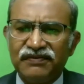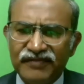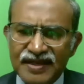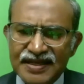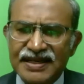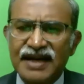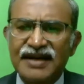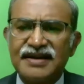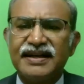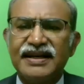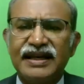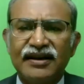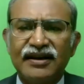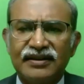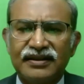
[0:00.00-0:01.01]
we start
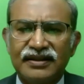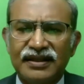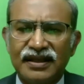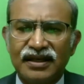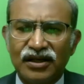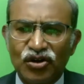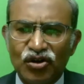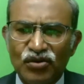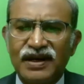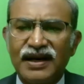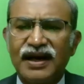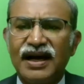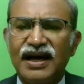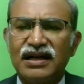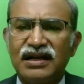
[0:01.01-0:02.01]
training on the human
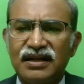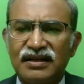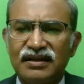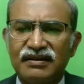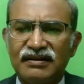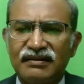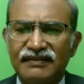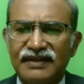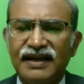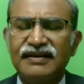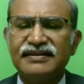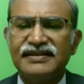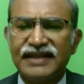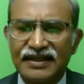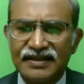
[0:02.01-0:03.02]
heart,
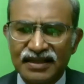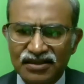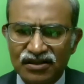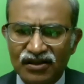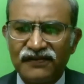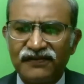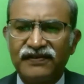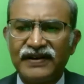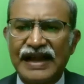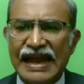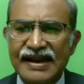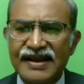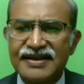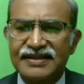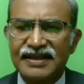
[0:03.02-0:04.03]
then chances of
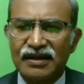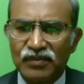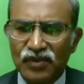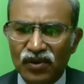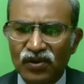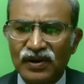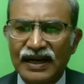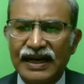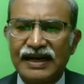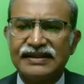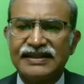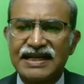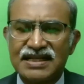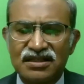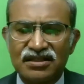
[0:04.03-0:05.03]
errors are more
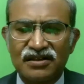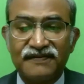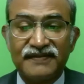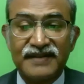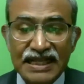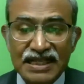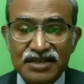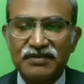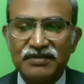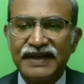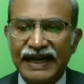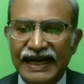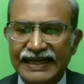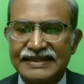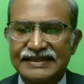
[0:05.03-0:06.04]
and chances of deaths will be
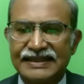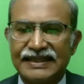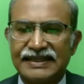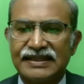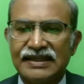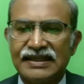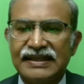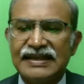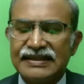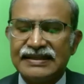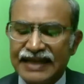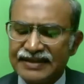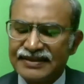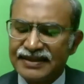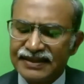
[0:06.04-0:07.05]
higher side.
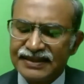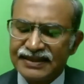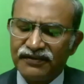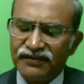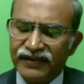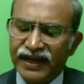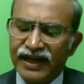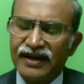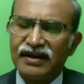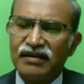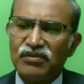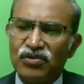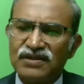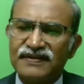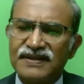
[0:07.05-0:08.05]
That's the reason where
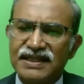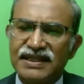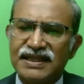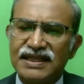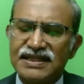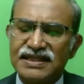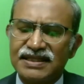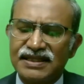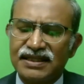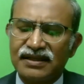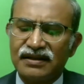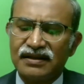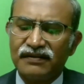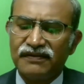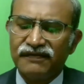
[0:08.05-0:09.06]
most of the seniors
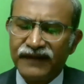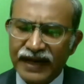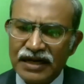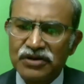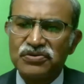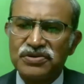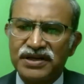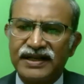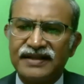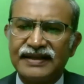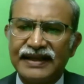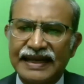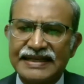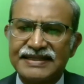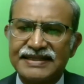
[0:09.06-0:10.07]
fail to train
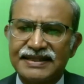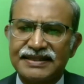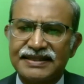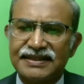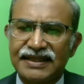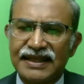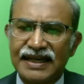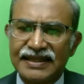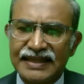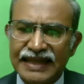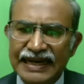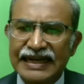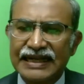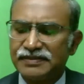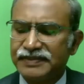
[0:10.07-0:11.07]
the youngsters in
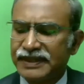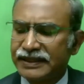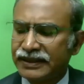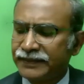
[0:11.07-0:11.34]
that aspect,